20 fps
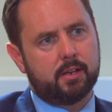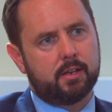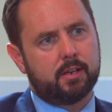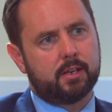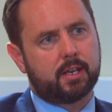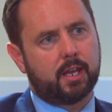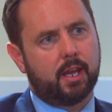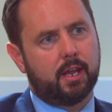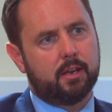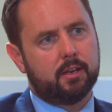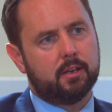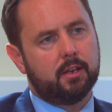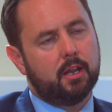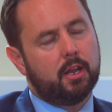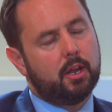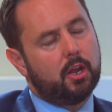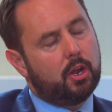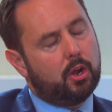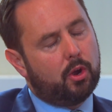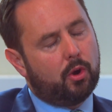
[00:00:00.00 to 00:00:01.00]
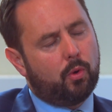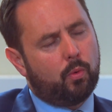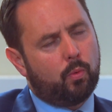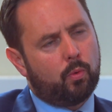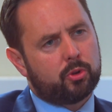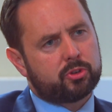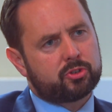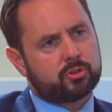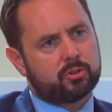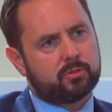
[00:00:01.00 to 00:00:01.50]
again
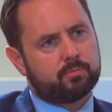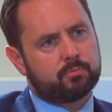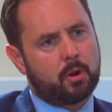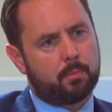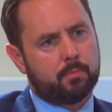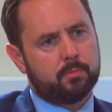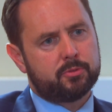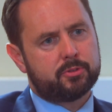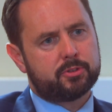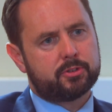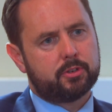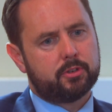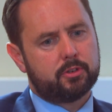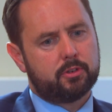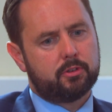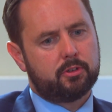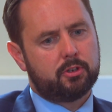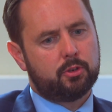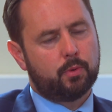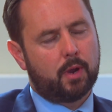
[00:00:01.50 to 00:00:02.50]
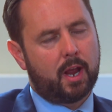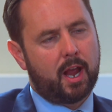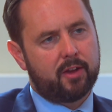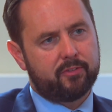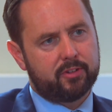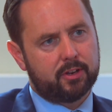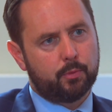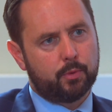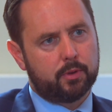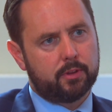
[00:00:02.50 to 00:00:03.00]
what sort of problems you were
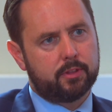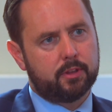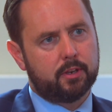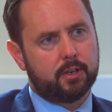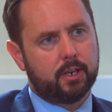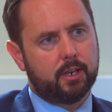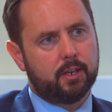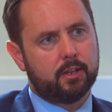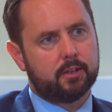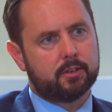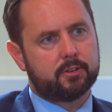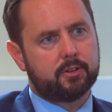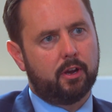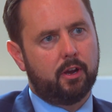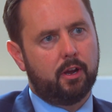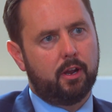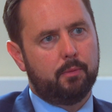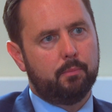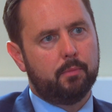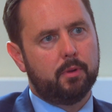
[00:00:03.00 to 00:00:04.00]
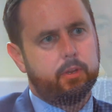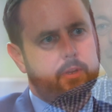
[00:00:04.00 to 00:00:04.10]
having with the knee at the time.